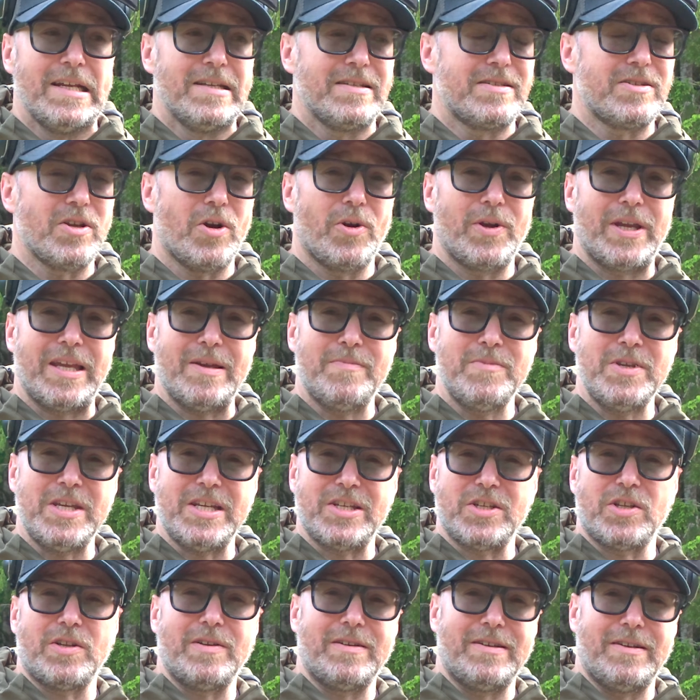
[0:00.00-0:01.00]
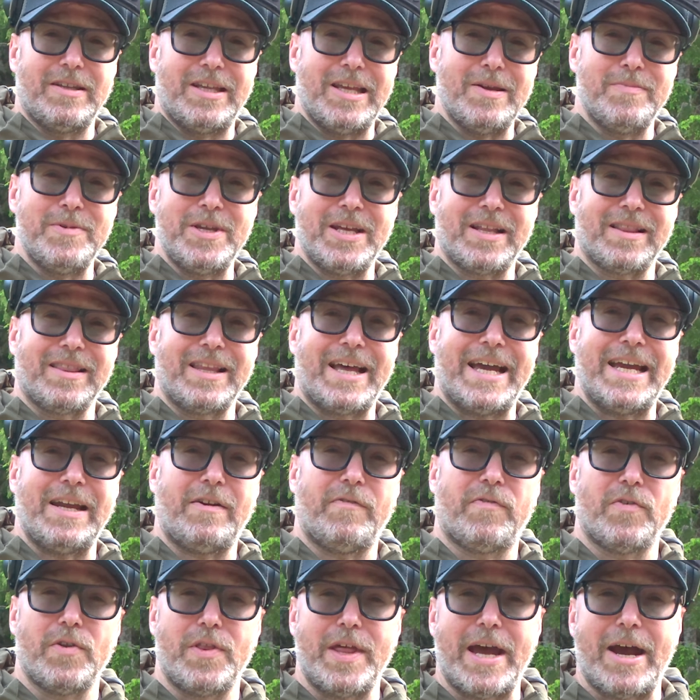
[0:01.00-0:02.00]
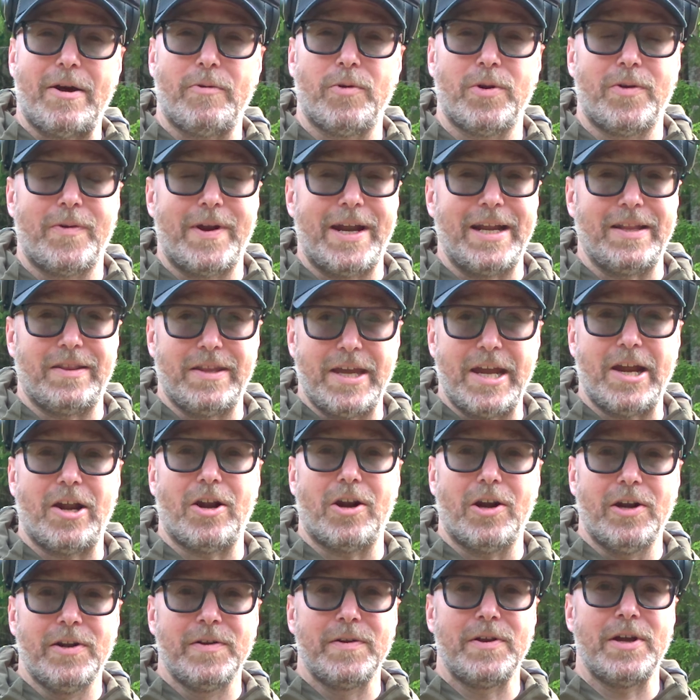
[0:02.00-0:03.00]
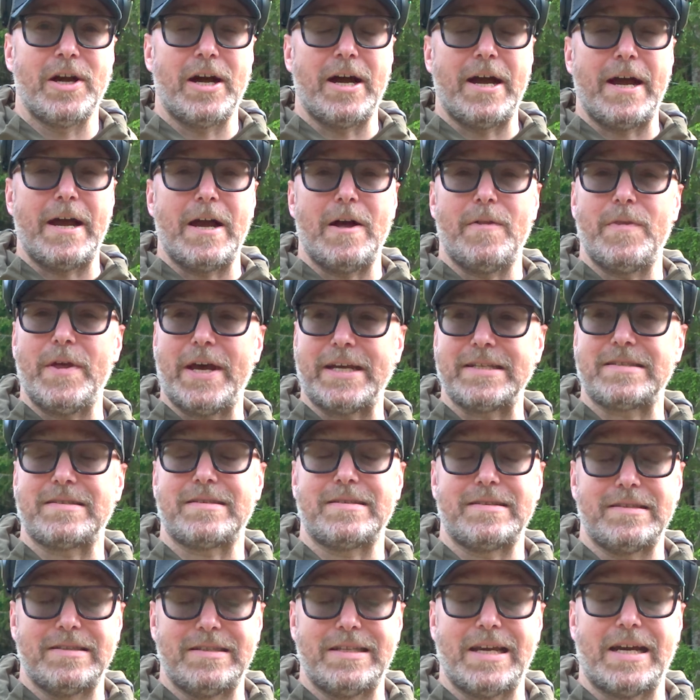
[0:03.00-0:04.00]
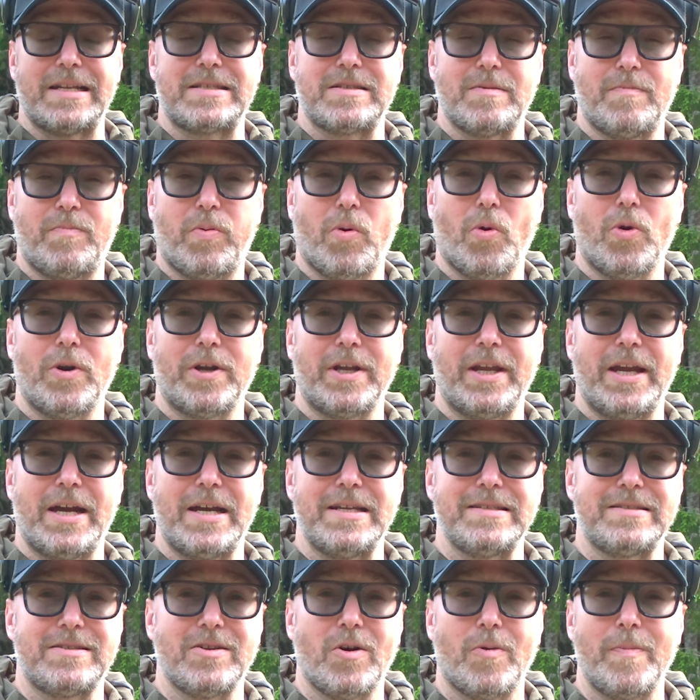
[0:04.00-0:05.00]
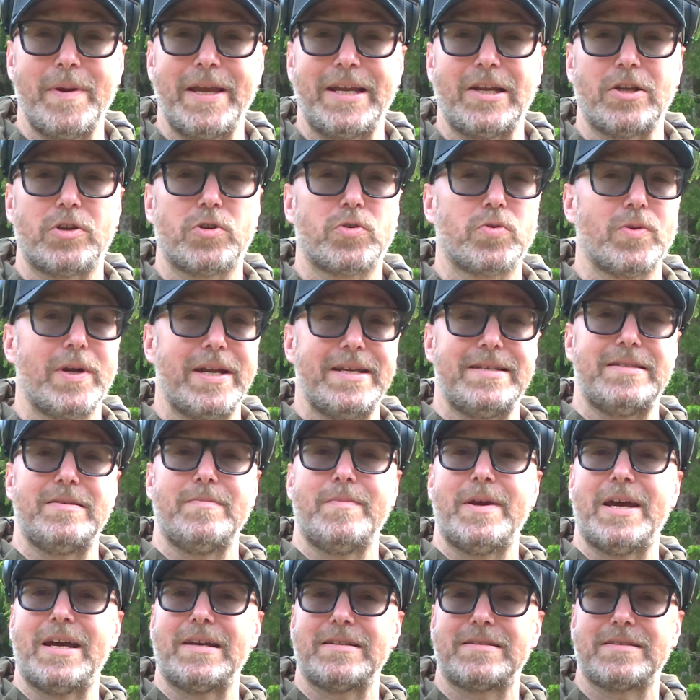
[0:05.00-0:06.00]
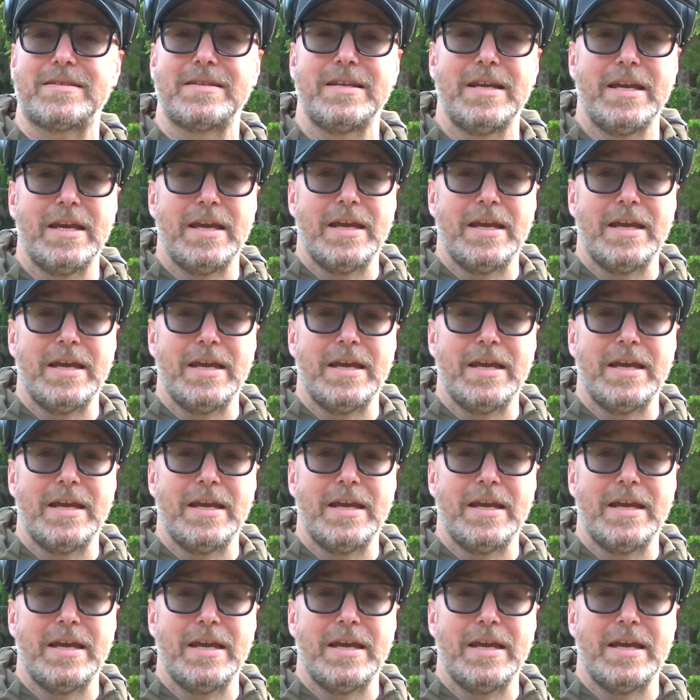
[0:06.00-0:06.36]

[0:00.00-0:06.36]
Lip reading: So give me a like for that one right there. That's important, guys. Don't make a crazy mess.